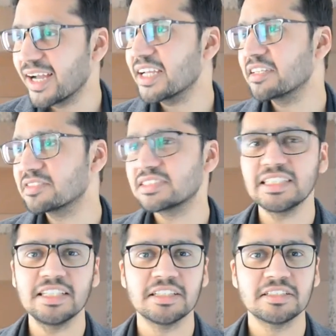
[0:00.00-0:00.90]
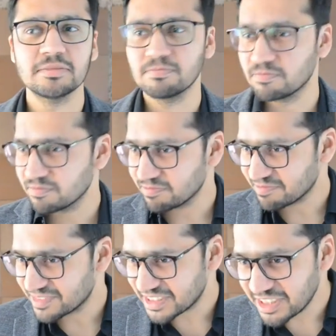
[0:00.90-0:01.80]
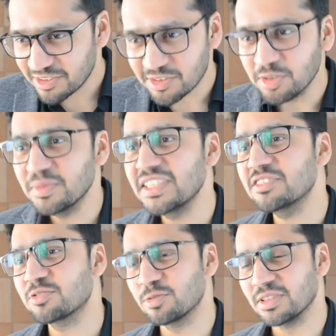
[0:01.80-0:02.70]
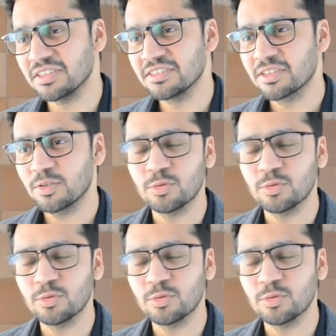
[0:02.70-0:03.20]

I have seen so many students